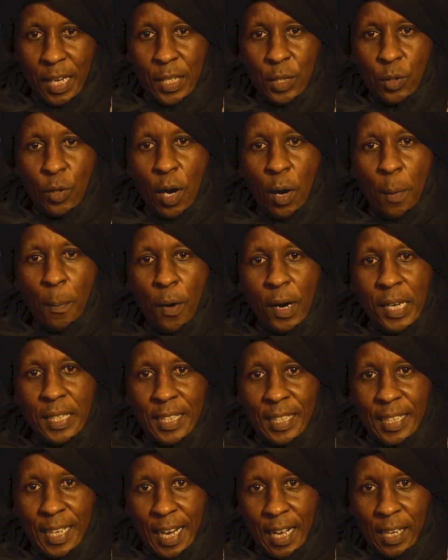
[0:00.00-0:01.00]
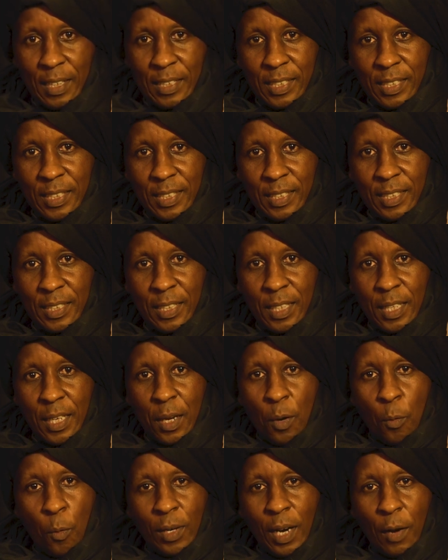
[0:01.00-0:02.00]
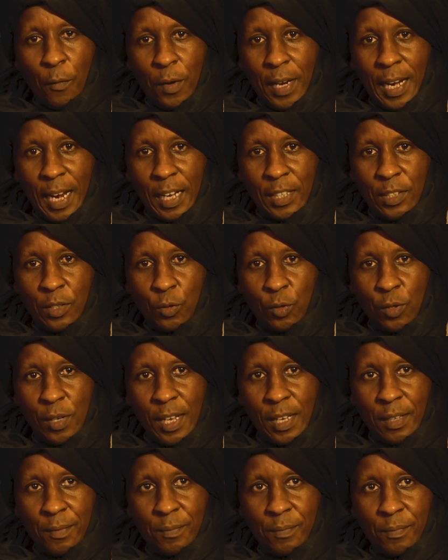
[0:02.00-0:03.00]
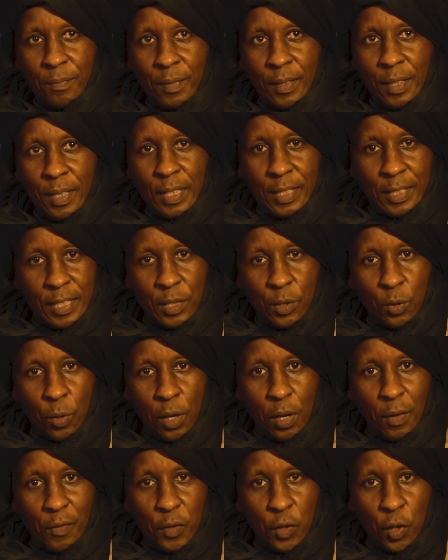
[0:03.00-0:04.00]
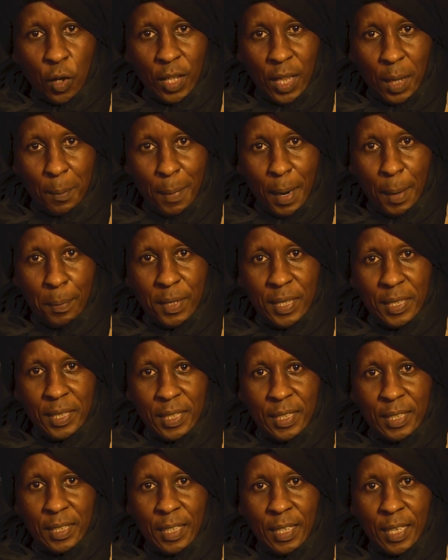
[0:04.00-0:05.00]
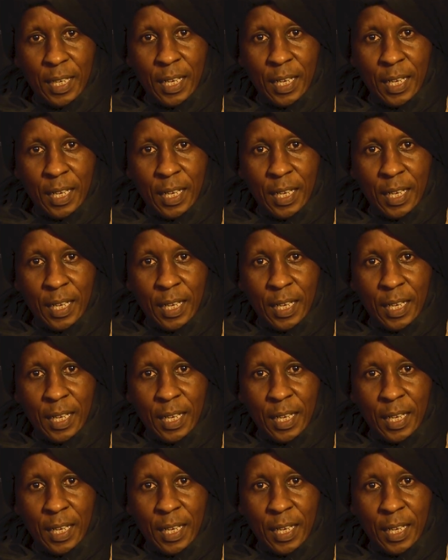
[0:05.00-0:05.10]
So now, boys and girls, what have we learned today? It's the story of John the Baptist.